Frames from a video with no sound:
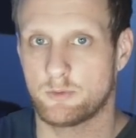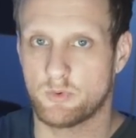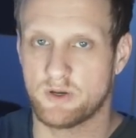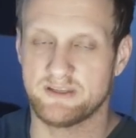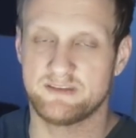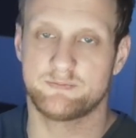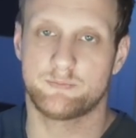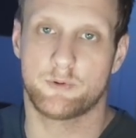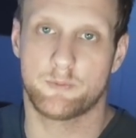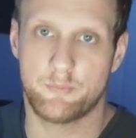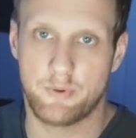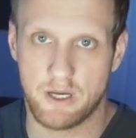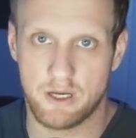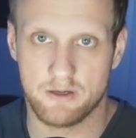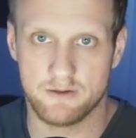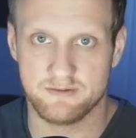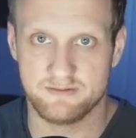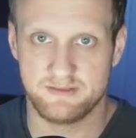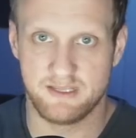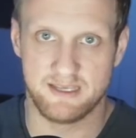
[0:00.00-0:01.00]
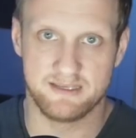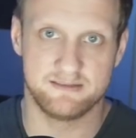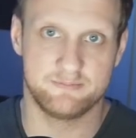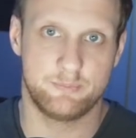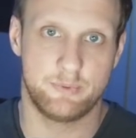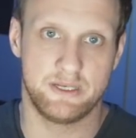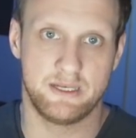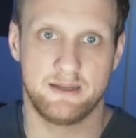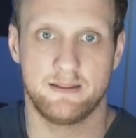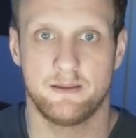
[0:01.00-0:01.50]
was proposed, has
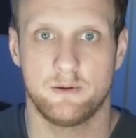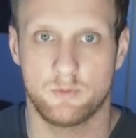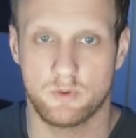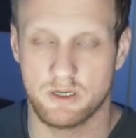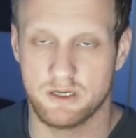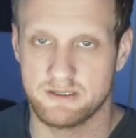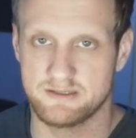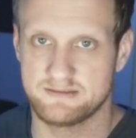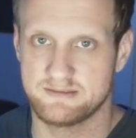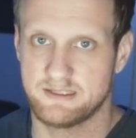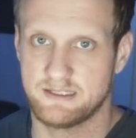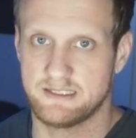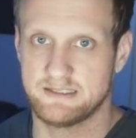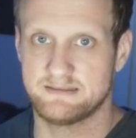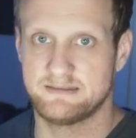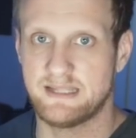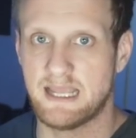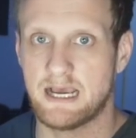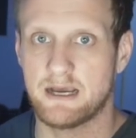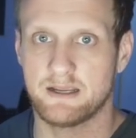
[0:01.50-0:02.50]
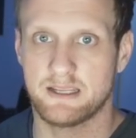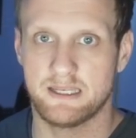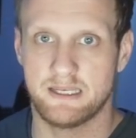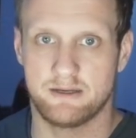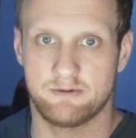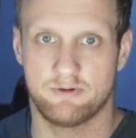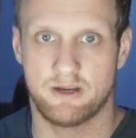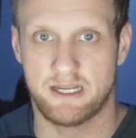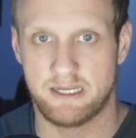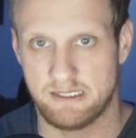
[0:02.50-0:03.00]
been in the works, and is now
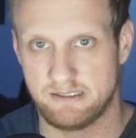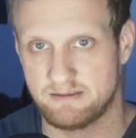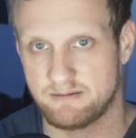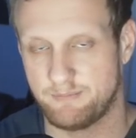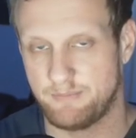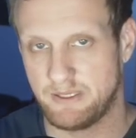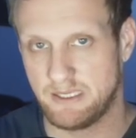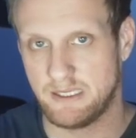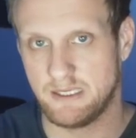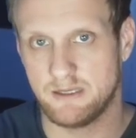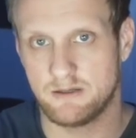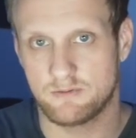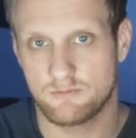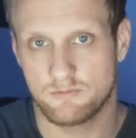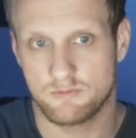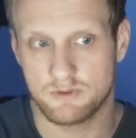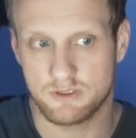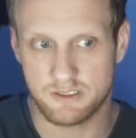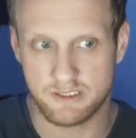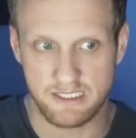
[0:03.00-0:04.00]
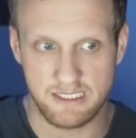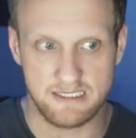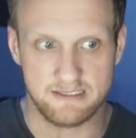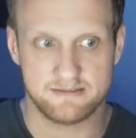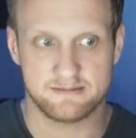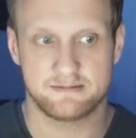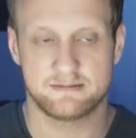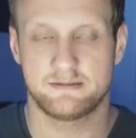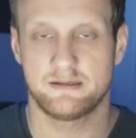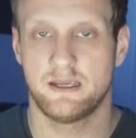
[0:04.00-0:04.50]
getting ready to be
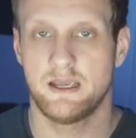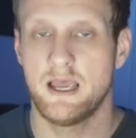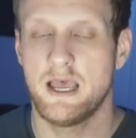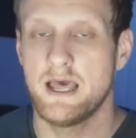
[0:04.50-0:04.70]
released.